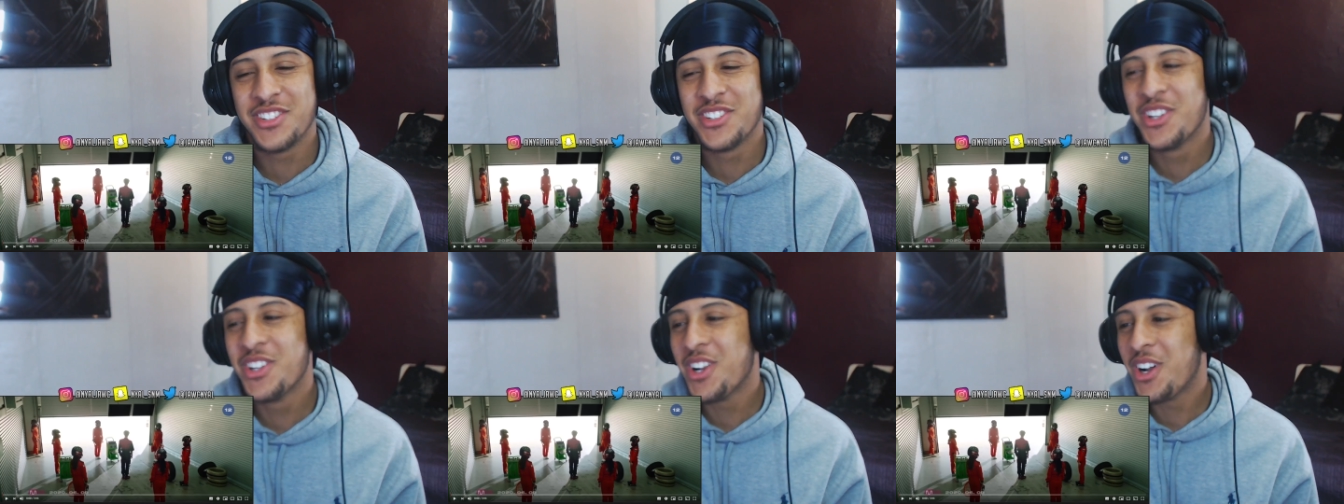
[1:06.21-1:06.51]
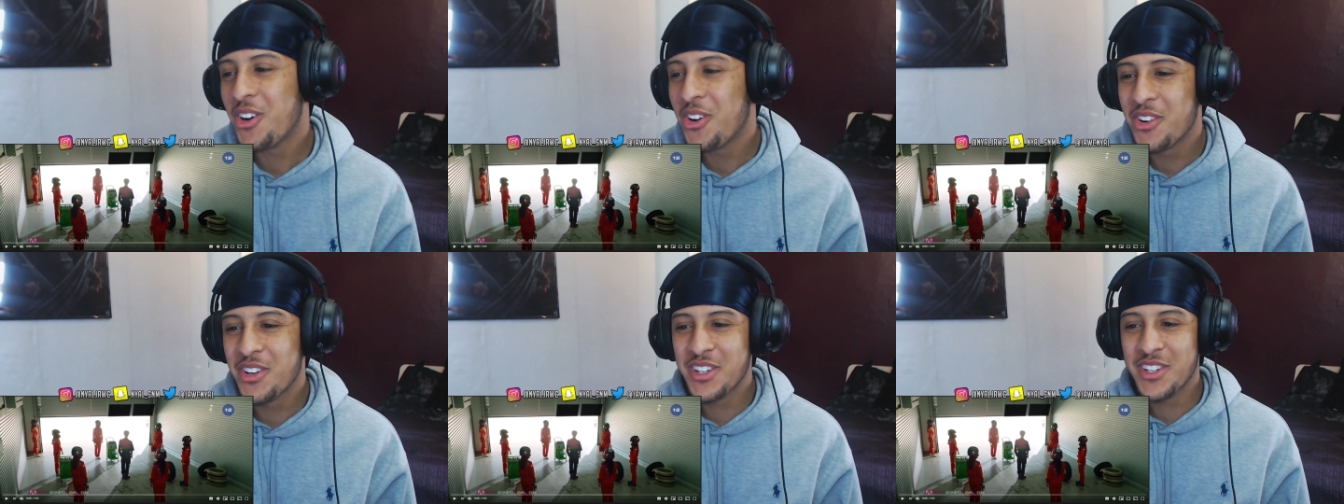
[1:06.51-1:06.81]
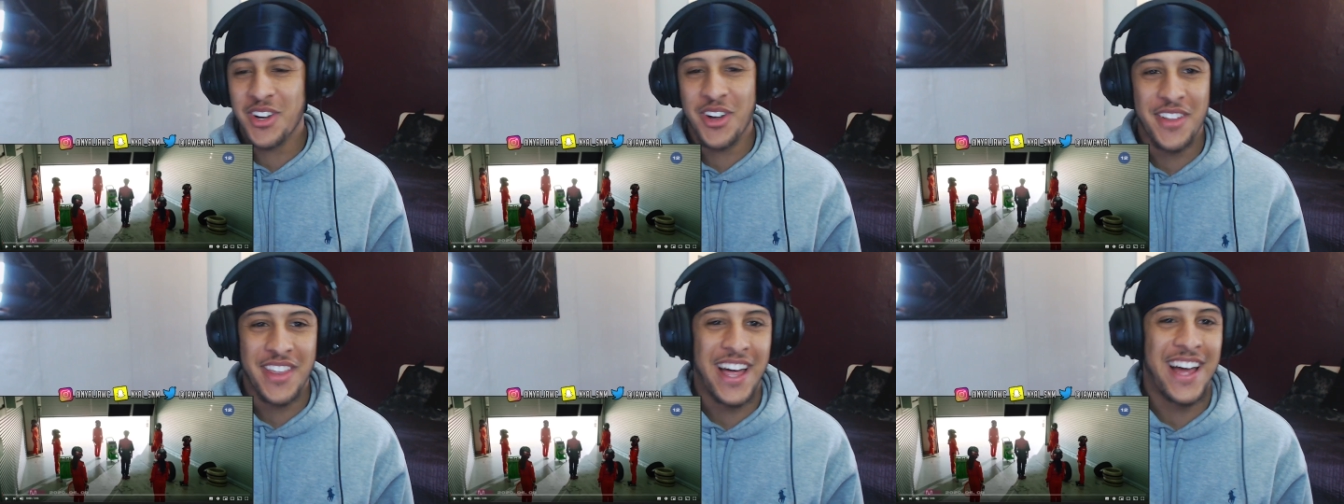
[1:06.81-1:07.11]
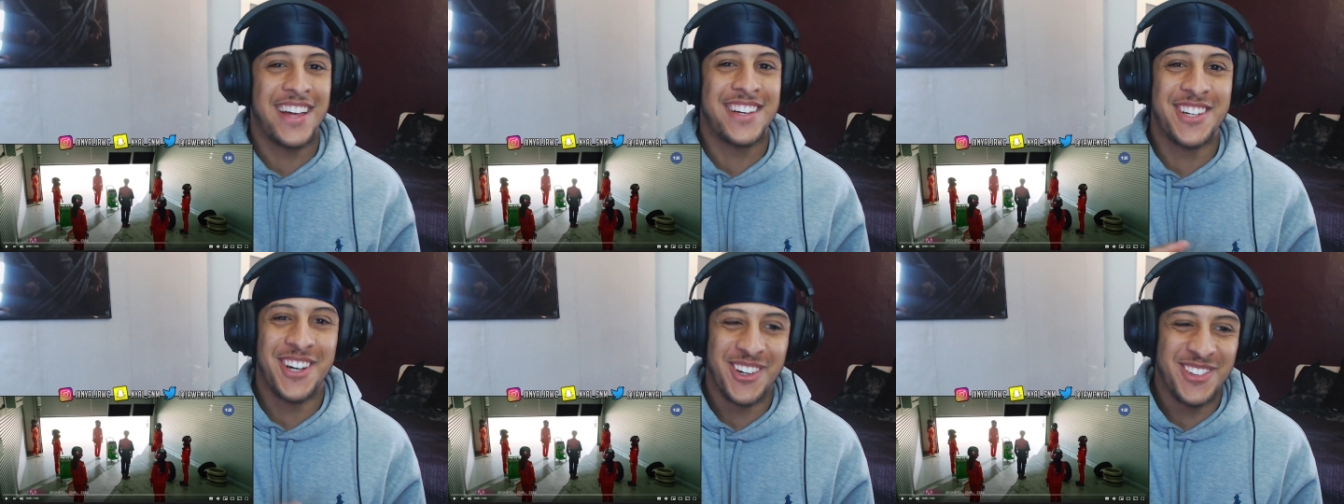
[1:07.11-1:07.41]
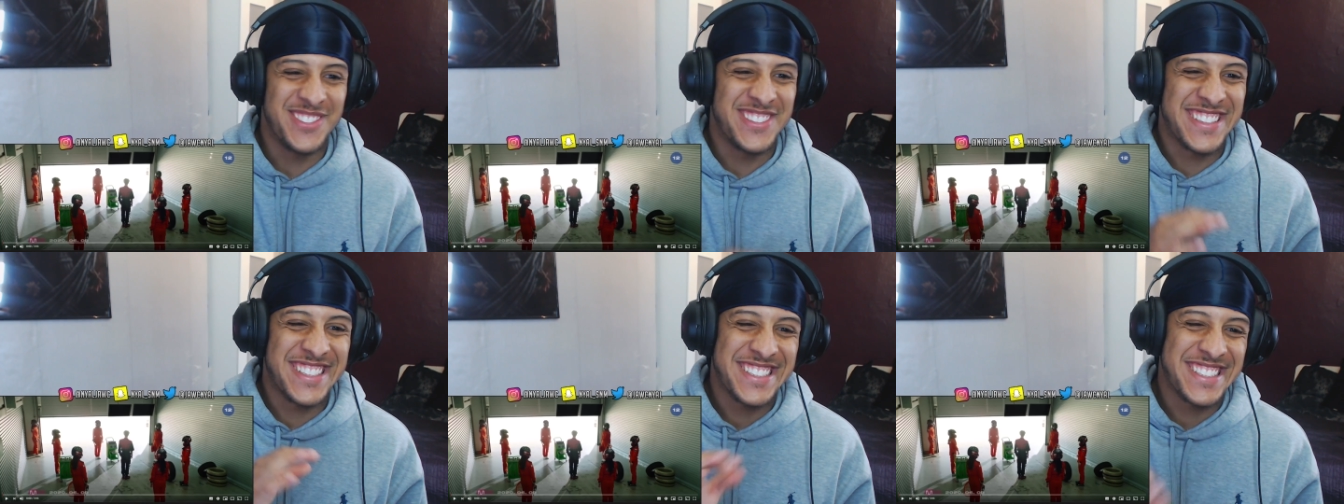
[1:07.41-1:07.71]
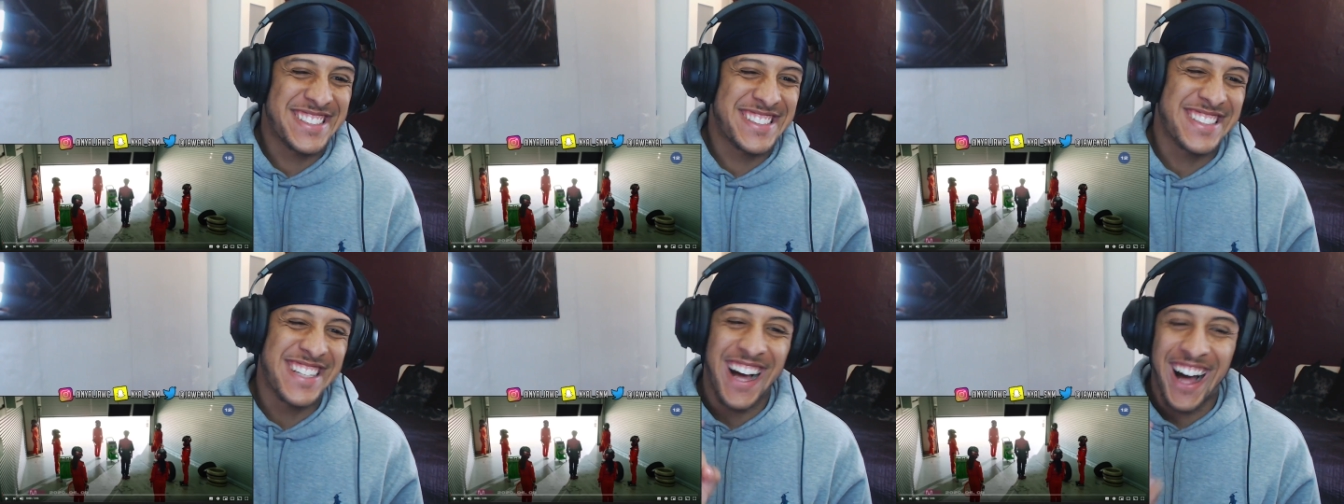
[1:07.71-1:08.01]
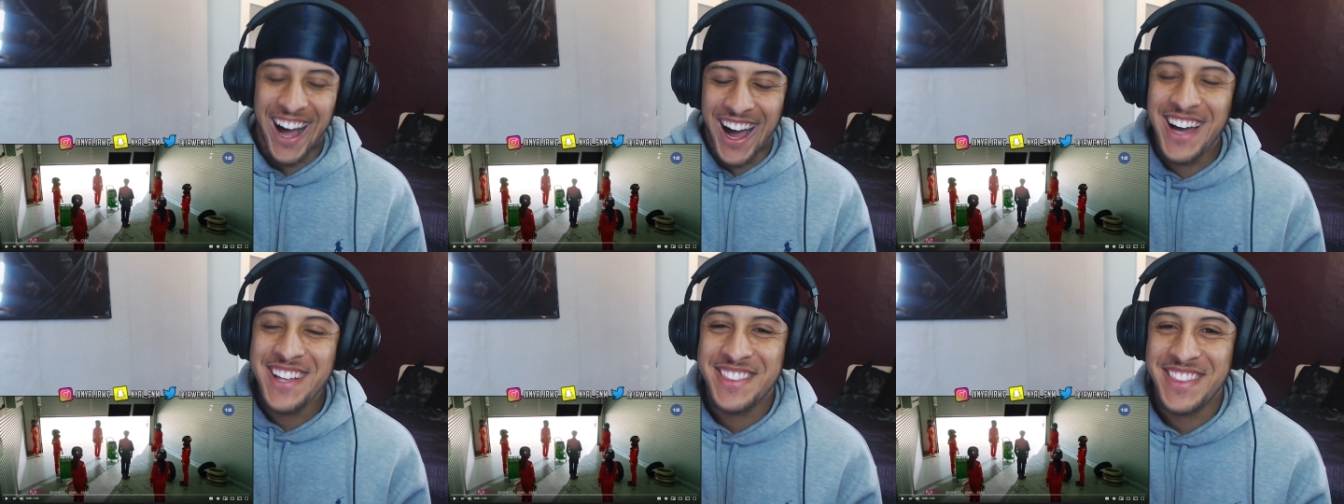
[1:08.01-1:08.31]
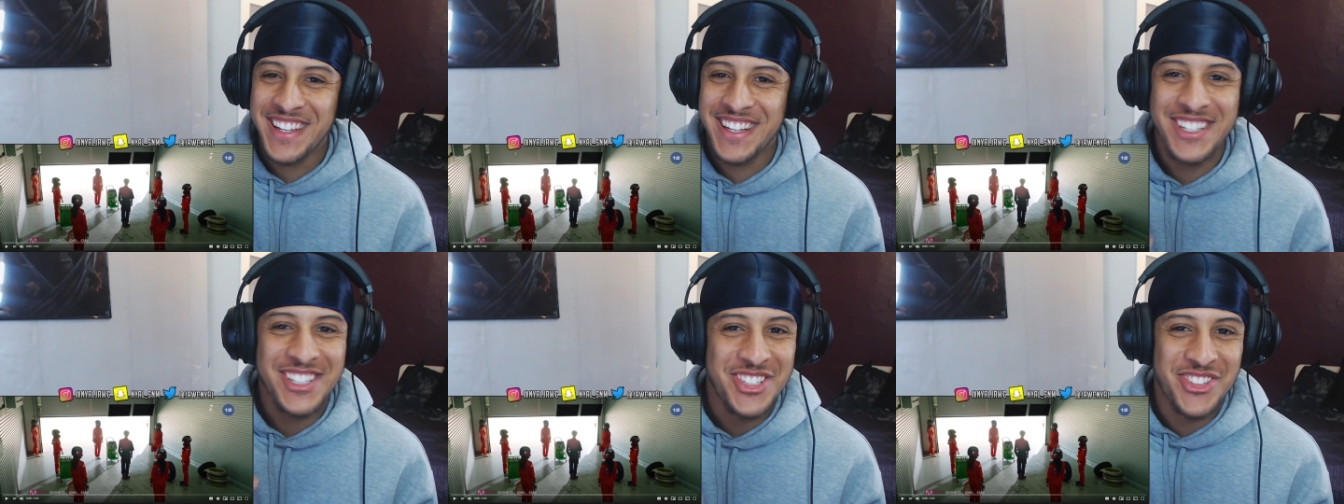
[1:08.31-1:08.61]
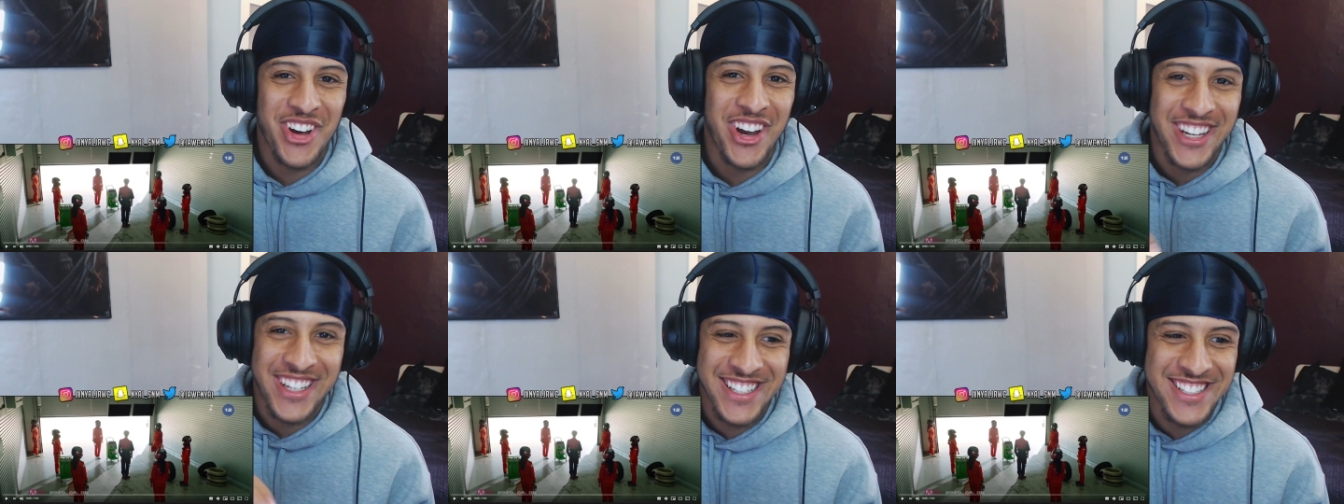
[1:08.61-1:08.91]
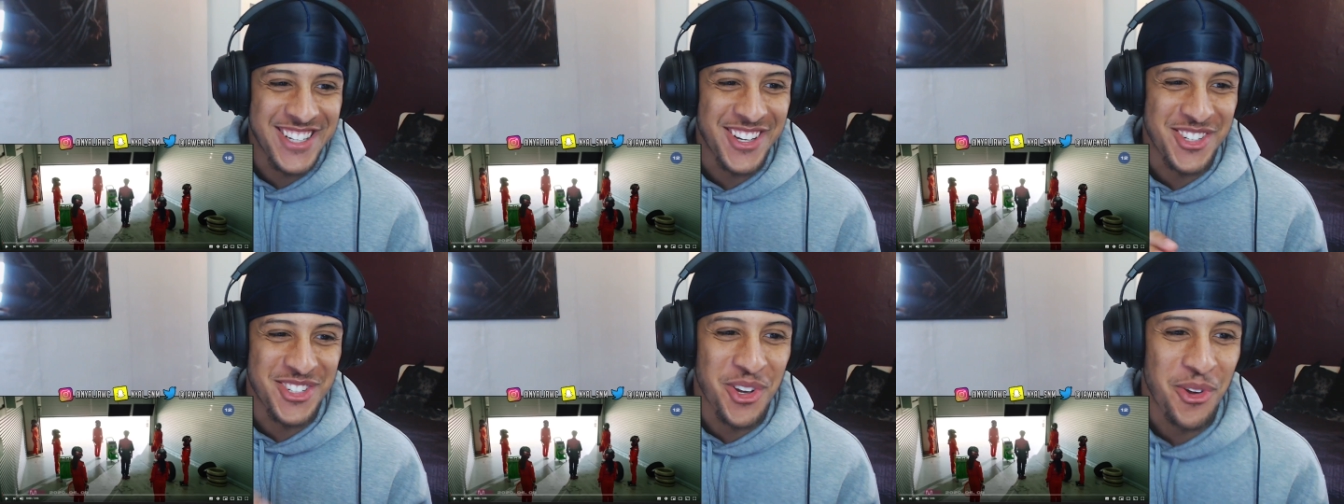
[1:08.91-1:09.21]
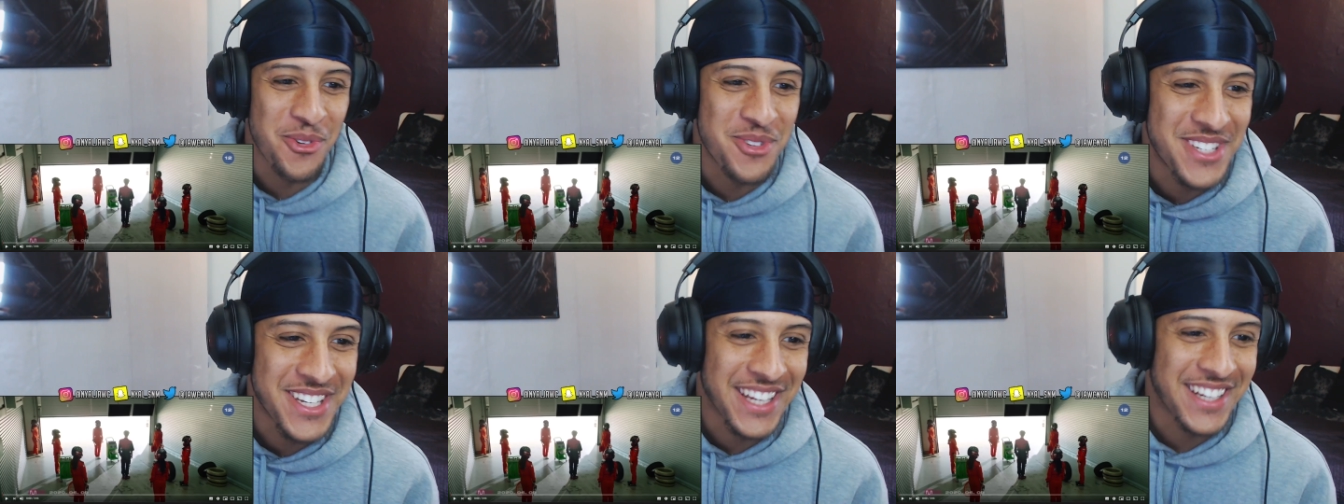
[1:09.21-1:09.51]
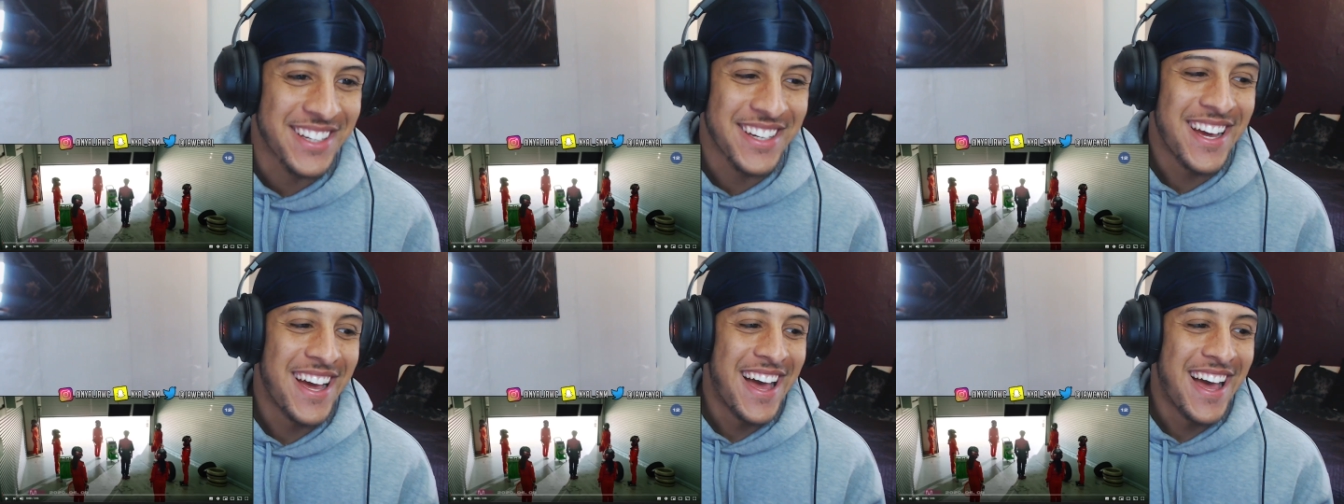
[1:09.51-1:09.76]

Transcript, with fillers: you lot already know that, yo, I think Stray Kids are so sick.